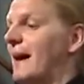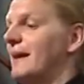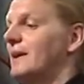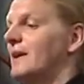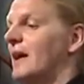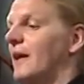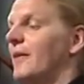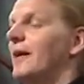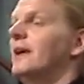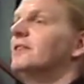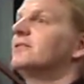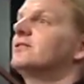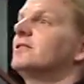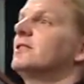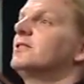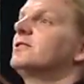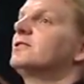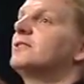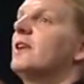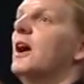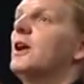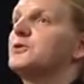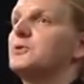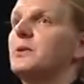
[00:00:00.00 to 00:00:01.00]
band like this and
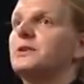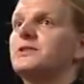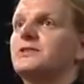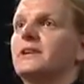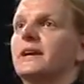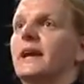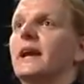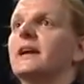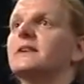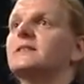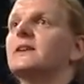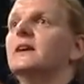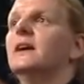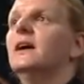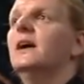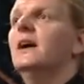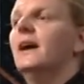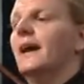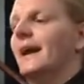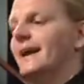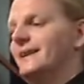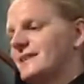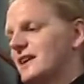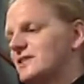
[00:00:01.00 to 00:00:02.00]
start twisting it,
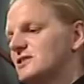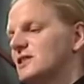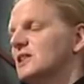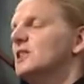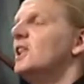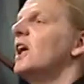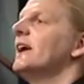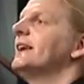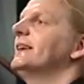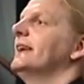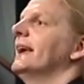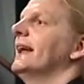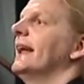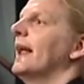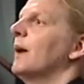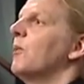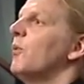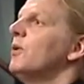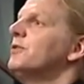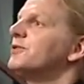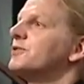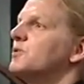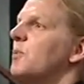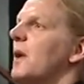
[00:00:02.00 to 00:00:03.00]
it doesn't like it. It
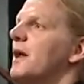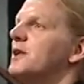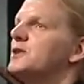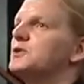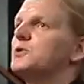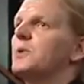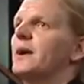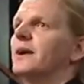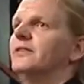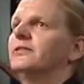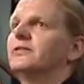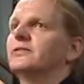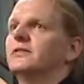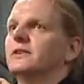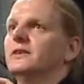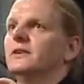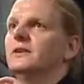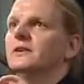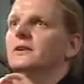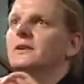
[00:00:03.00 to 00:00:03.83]
wants to untwist.